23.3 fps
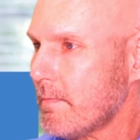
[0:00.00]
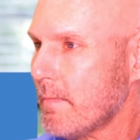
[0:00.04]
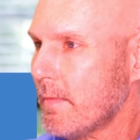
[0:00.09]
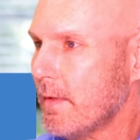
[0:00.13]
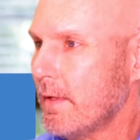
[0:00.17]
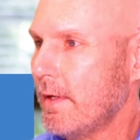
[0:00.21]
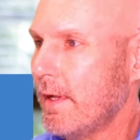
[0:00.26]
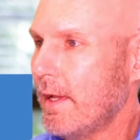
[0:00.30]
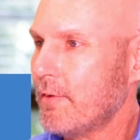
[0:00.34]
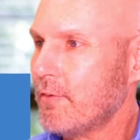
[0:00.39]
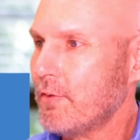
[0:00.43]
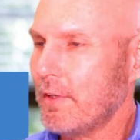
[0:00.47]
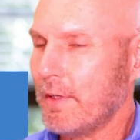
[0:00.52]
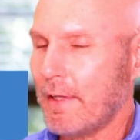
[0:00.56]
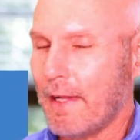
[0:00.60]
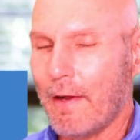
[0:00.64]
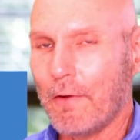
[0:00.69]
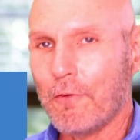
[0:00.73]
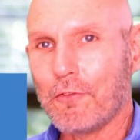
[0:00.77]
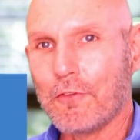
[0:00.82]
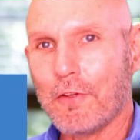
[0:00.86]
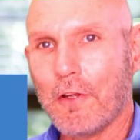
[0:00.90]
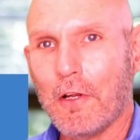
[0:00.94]
That's it,
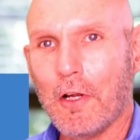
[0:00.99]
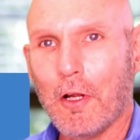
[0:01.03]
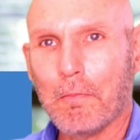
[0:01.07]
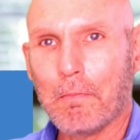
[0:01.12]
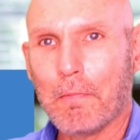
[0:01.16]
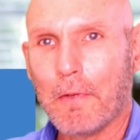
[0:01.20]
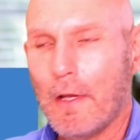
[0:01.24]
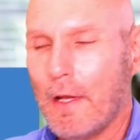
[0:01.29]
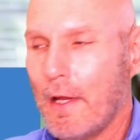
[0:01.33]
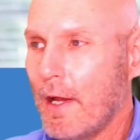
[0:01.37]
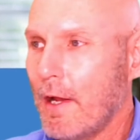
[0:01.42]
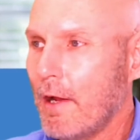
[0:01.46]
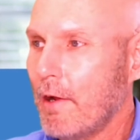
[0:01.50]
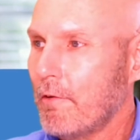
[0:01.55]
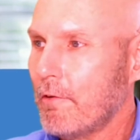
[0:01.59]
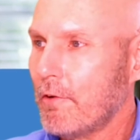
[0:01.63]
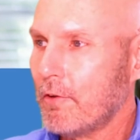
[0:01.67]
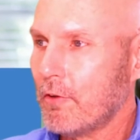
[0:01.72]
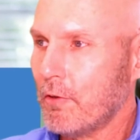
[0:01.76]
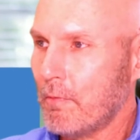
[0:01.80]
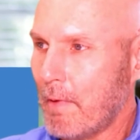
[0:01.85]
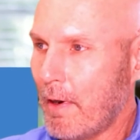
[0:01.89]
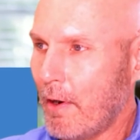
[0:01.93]
now it's set up.
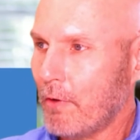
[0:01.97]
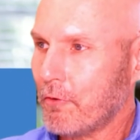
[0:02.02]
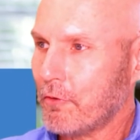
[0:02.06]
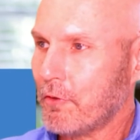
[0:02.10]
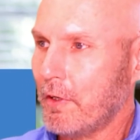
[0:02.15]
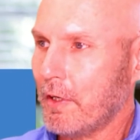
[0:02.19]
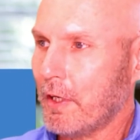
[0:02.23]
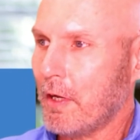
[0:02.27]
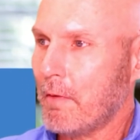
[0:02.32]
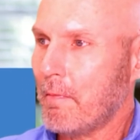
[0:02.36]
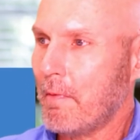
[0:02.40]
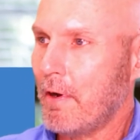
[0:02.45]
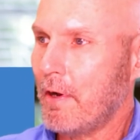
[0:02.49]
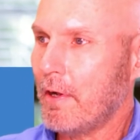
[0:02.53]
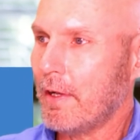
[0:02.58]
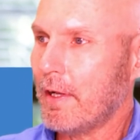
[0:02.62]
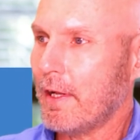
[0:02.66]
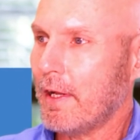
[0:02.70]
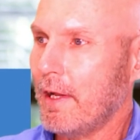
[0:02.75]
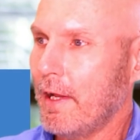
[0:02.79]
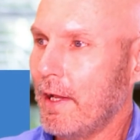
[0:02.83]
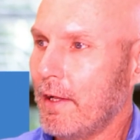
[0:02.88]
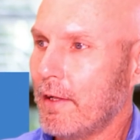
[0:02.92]
Tomorrow it's going to come
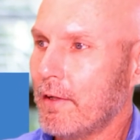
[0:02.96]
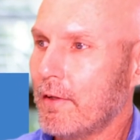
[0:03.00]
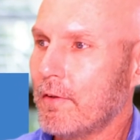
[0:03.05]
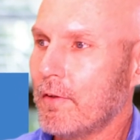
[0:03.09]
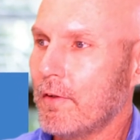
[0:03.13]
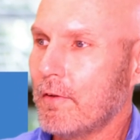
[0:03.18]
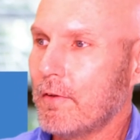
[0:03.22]
on at